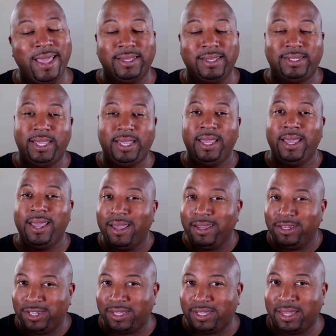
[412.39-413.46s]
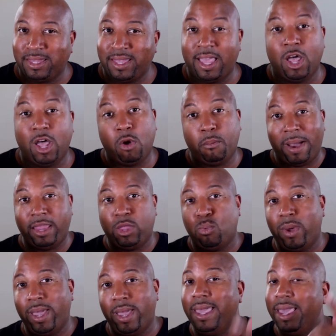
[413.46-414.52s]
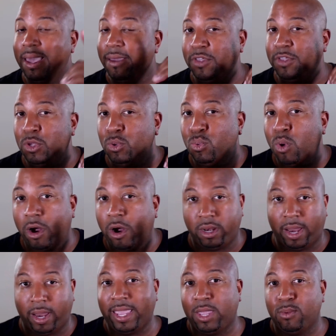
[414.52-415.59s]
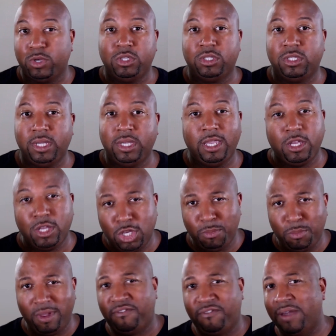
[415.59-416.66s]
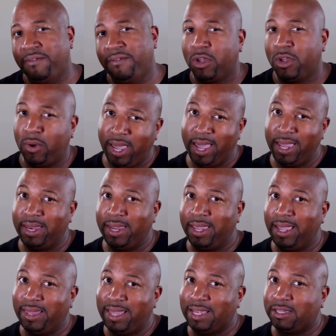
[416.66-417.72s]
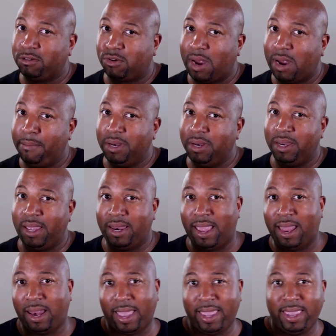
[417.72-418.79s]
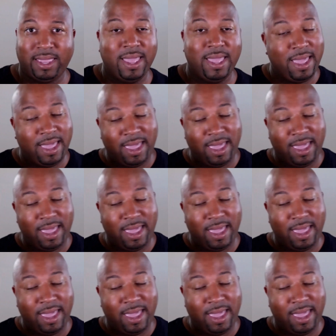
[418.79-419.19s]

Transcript: See, just like that. Oh, by the way, if you are liking what you see, do me a favor and go ahead and hit that subscribe button and that like,